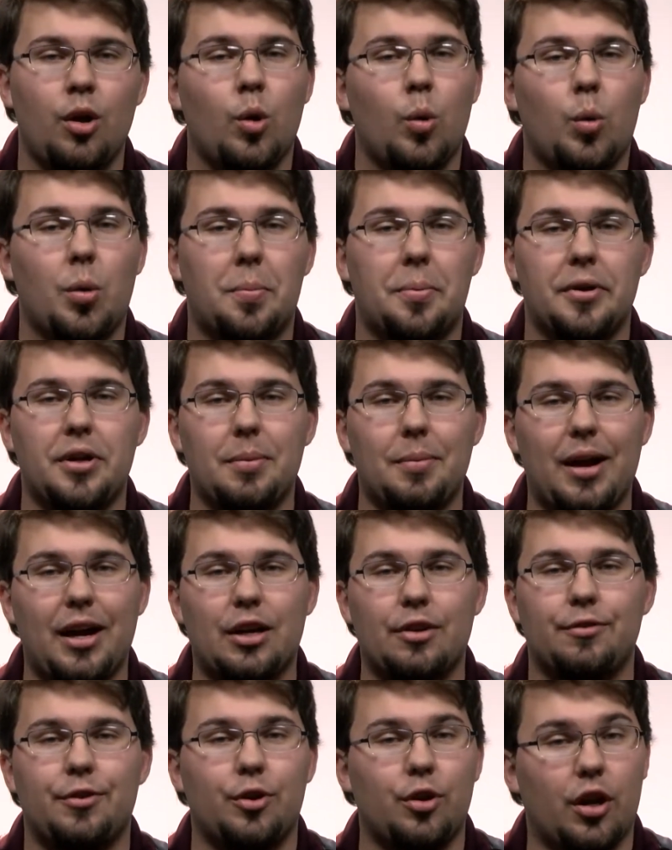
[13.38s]
We'll put a
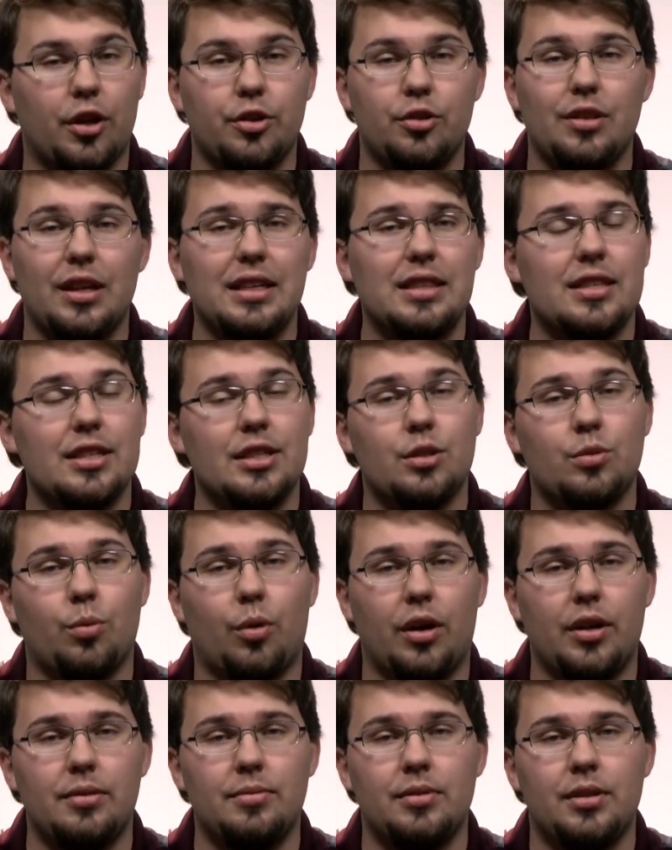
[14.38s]
microphone on you like this
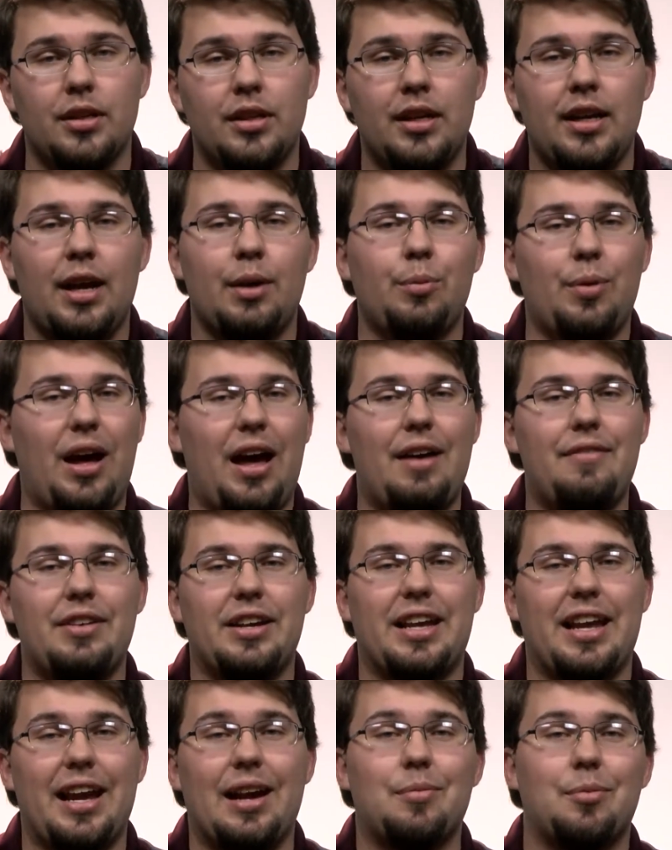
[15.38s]
one, and we'll have a
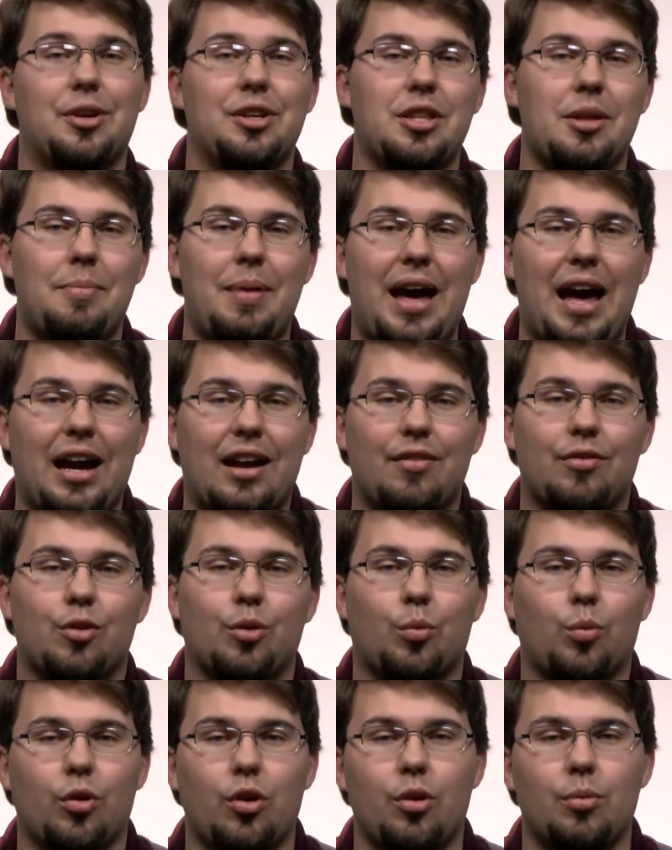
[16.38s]
camera in the back of
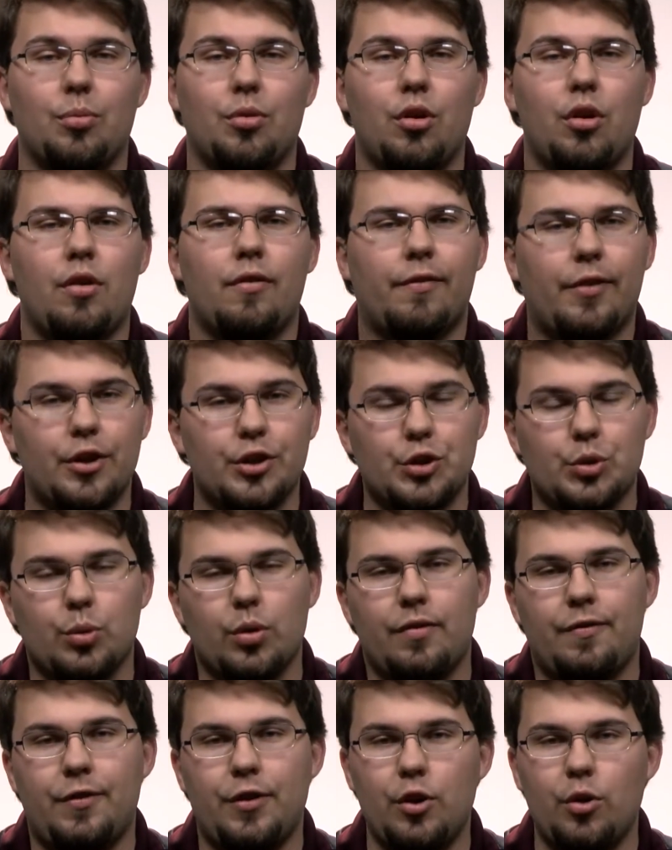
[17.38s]
the room for us to
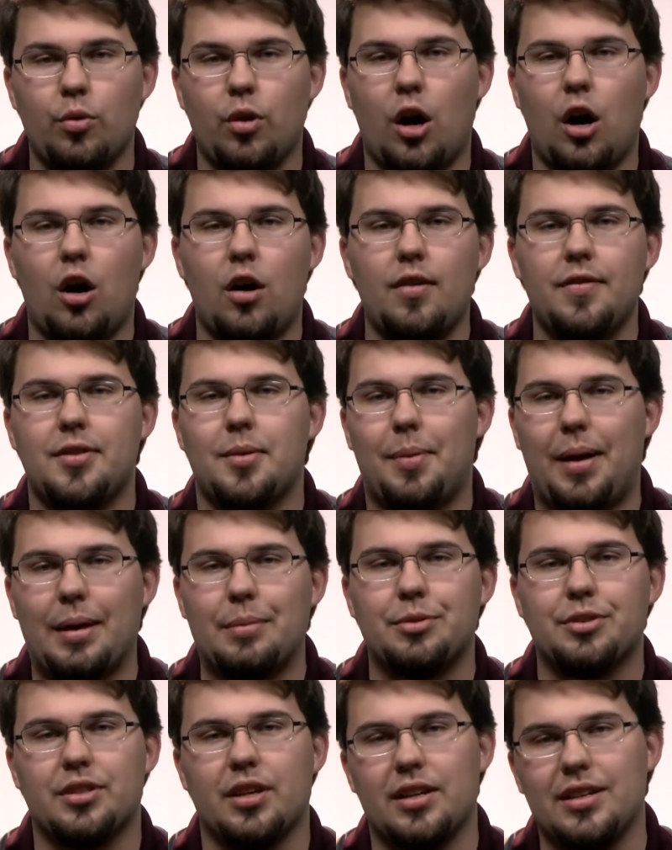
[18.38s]
review all of the
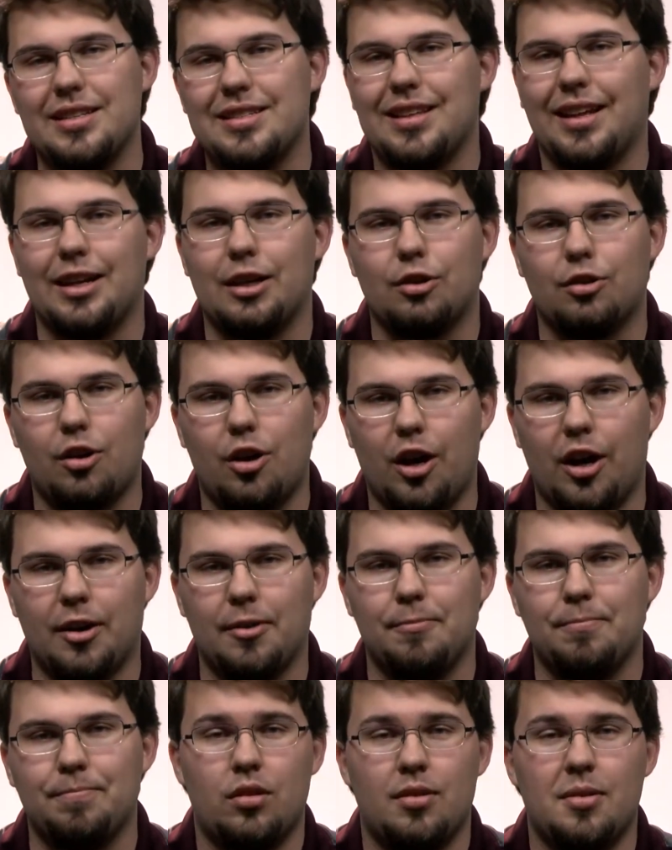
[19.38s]
Bible studies later
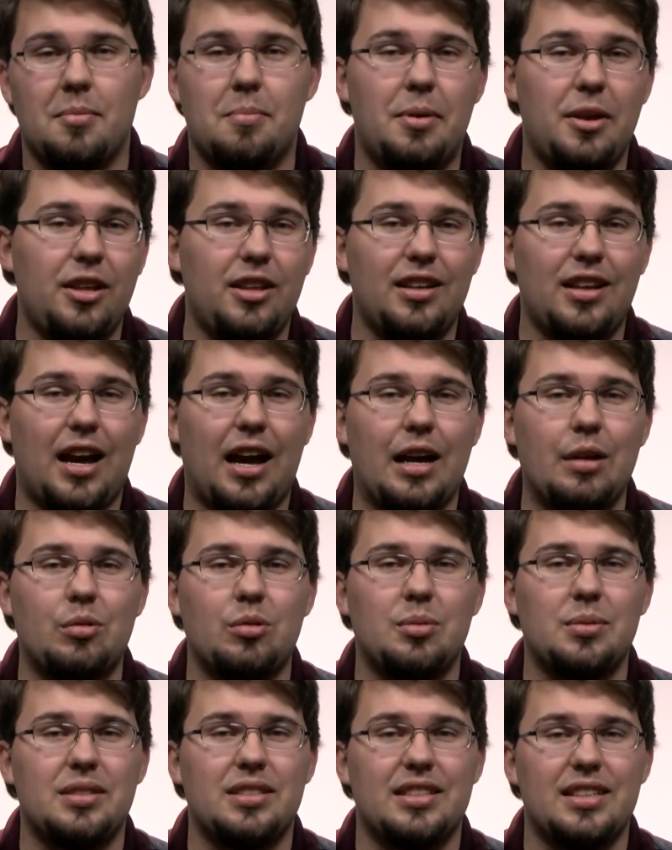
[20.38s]
on. Bill and I
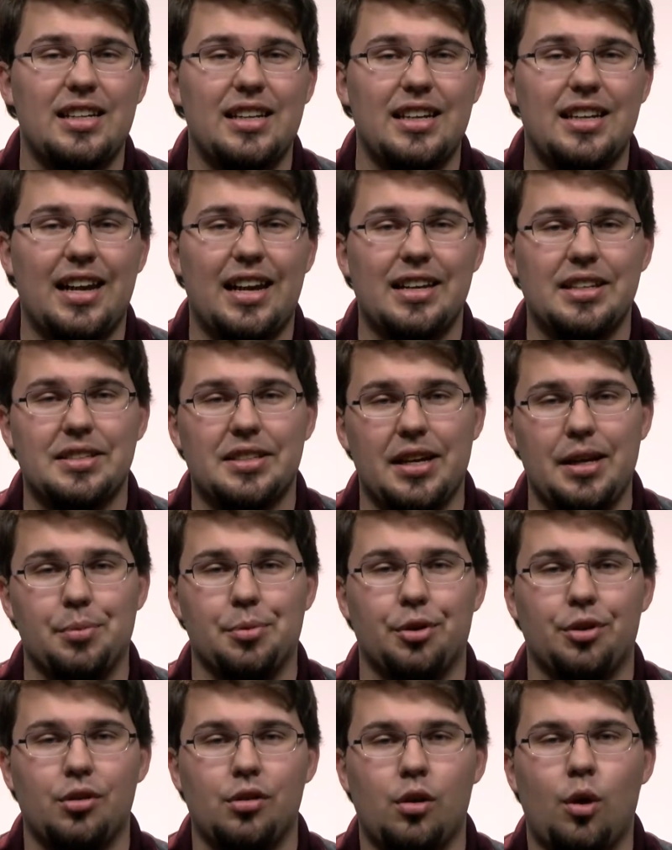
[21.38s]
will be seated at a
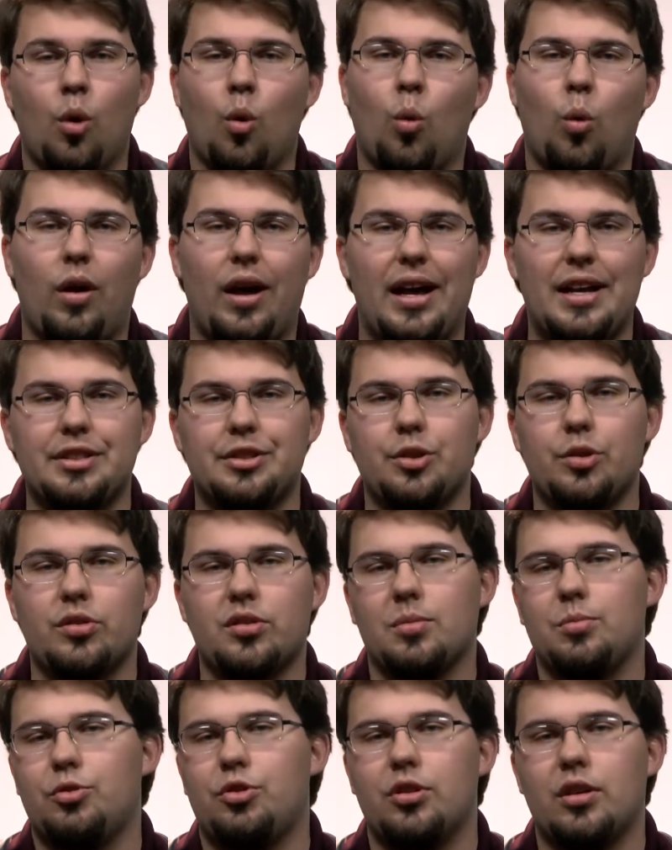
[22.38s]
table. We'll ask you
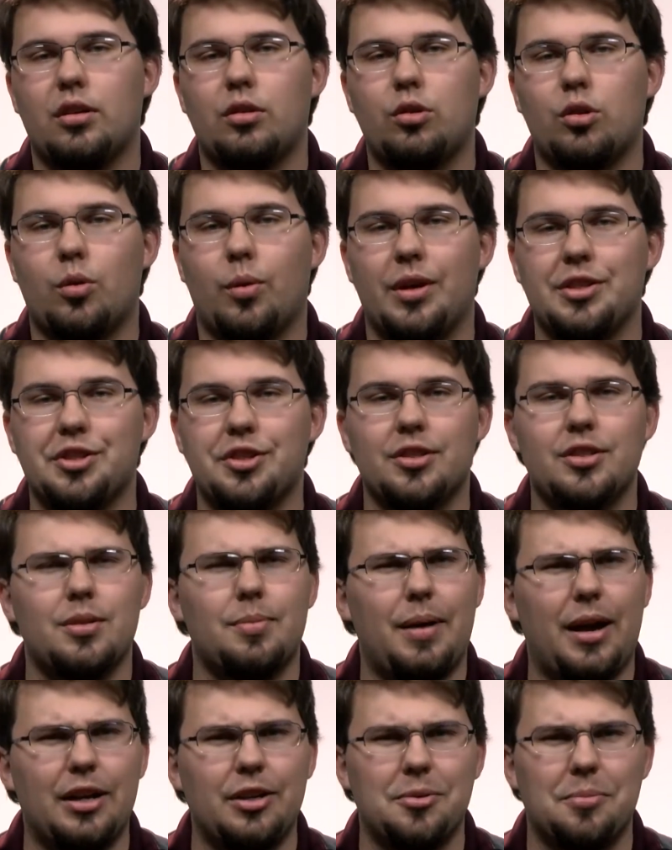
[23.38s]
some general questions
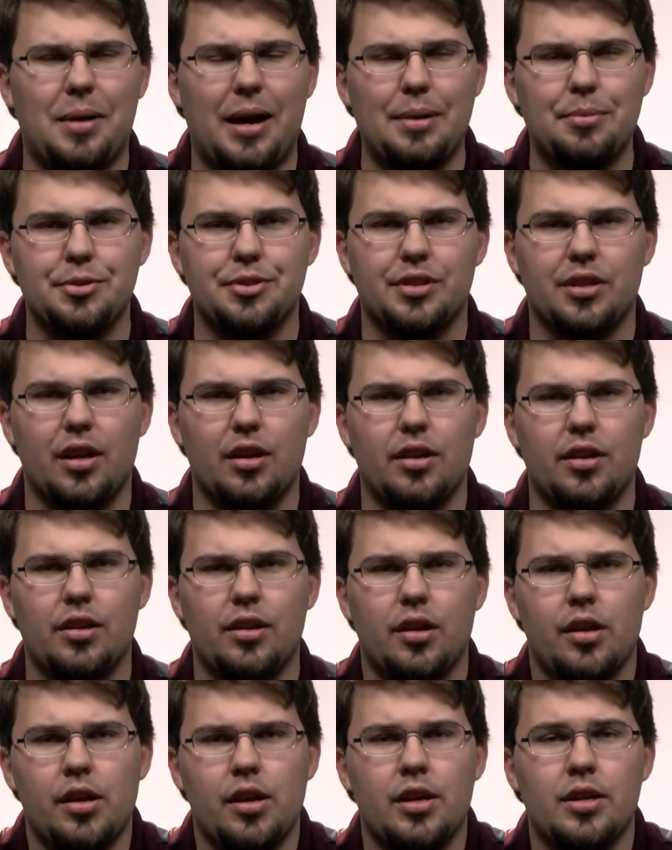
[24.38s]
about your Bible study.
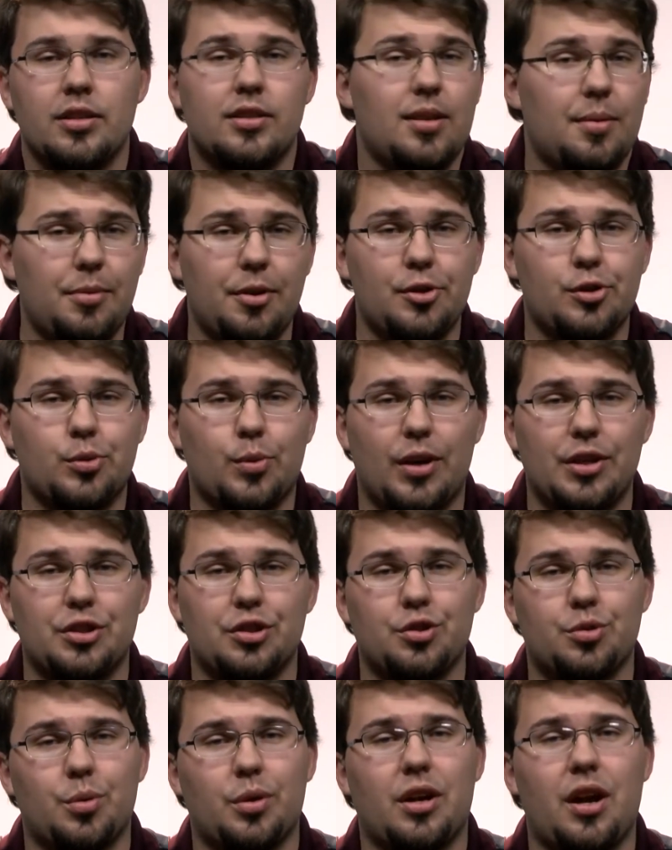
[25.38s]
Some of those
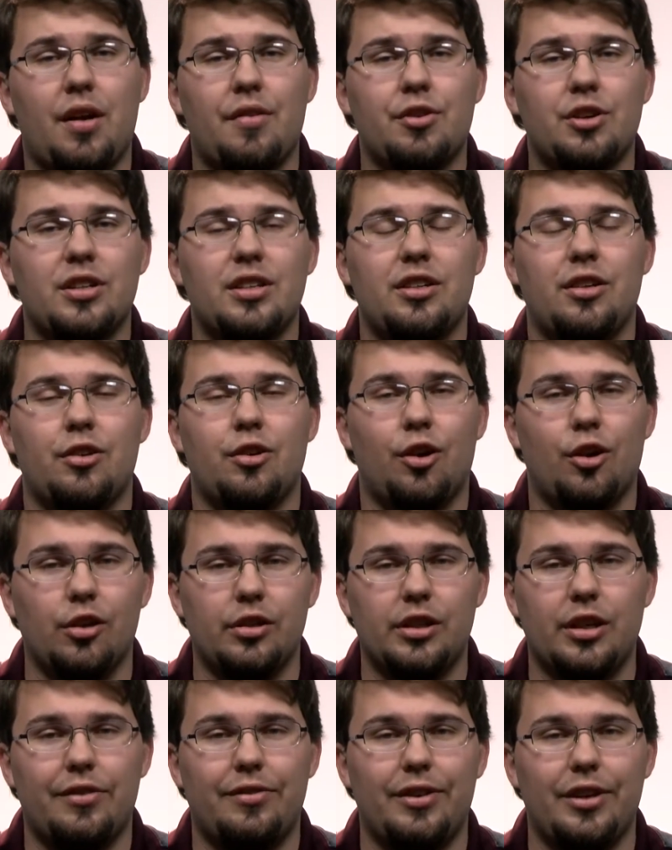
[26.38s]
questions were covered in an
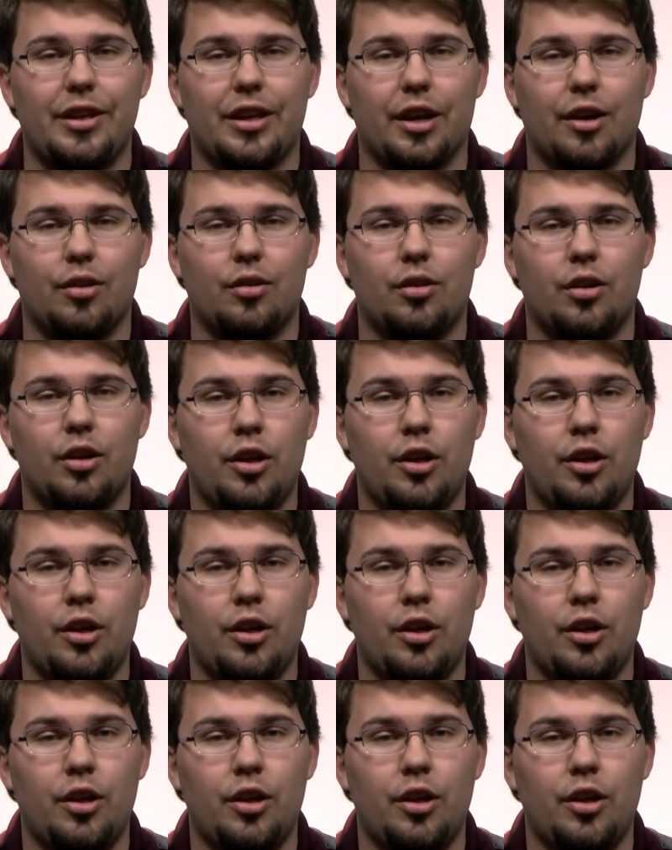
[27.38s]
earlier video.